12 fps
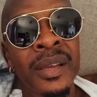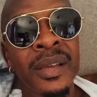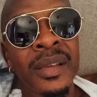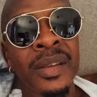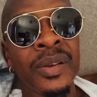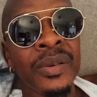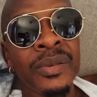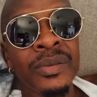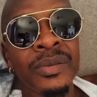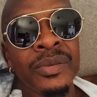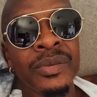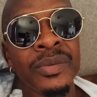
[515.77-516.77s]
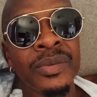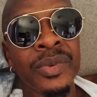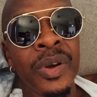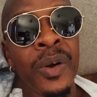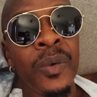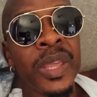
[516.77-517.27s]
you know,
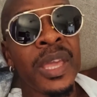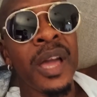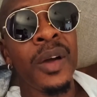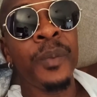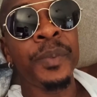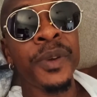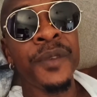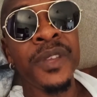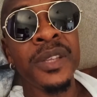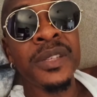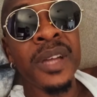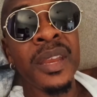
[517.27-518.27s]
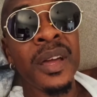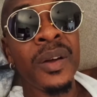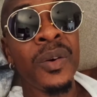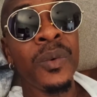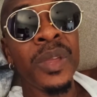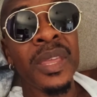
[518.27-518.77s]
how we can uplift each other,
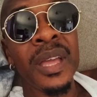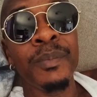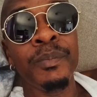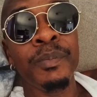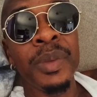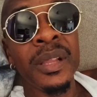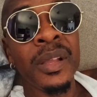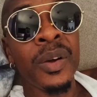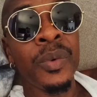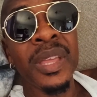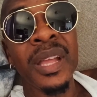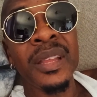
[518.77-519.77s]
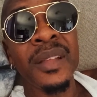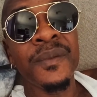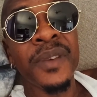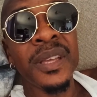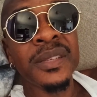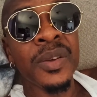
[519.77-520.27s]
how we can build, how we can
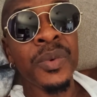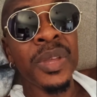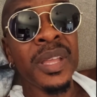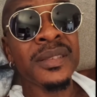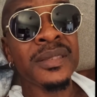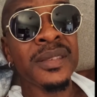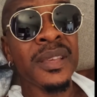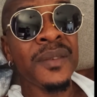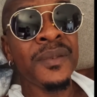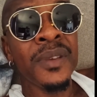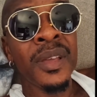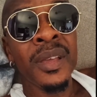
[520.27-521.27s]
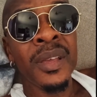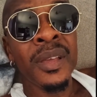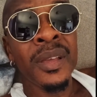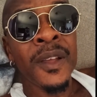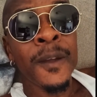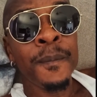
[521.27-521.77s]
invest, how we can save,
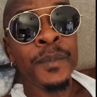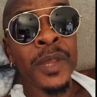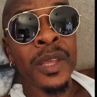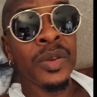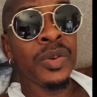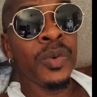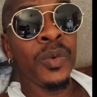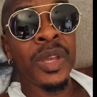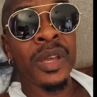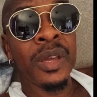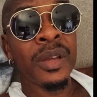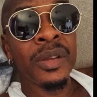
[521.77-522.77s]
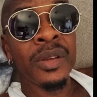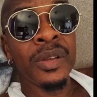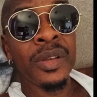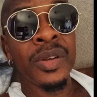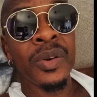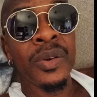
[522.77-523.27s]
you know, the way,
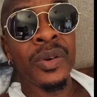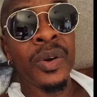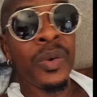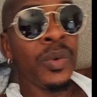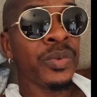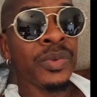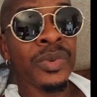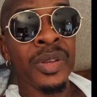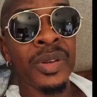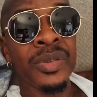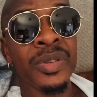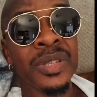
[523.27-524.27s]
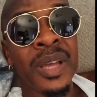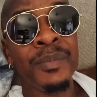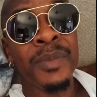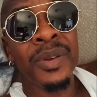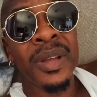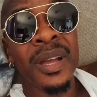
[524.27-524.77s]
you know, how, you know, just
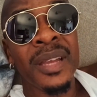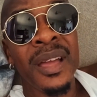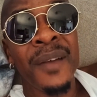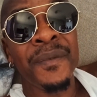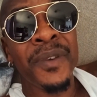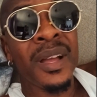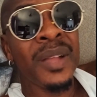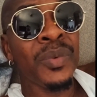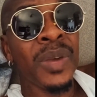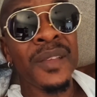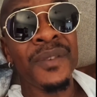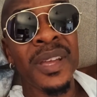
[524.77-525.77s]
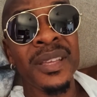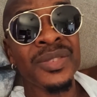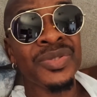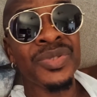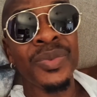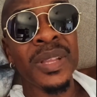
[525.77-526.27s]
American, African, whatever,
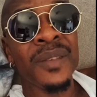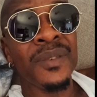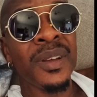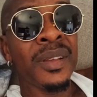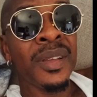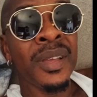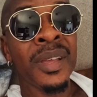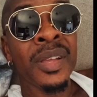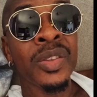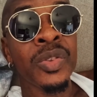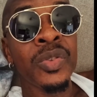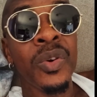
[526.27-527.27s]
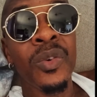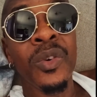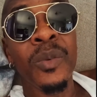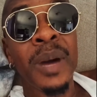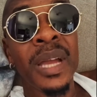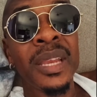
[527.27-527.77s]
history, whatever.
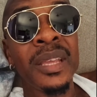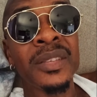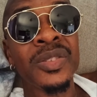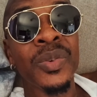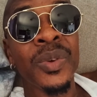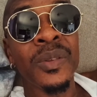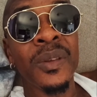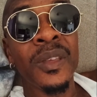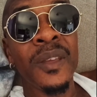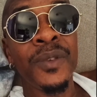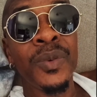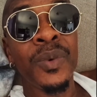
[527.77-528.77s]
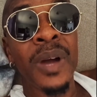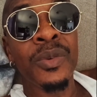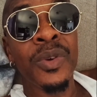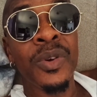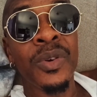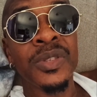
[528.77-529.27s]
Nobody is going to give you a
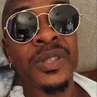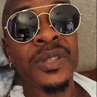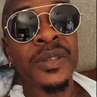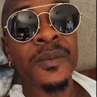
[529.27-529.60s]
rose.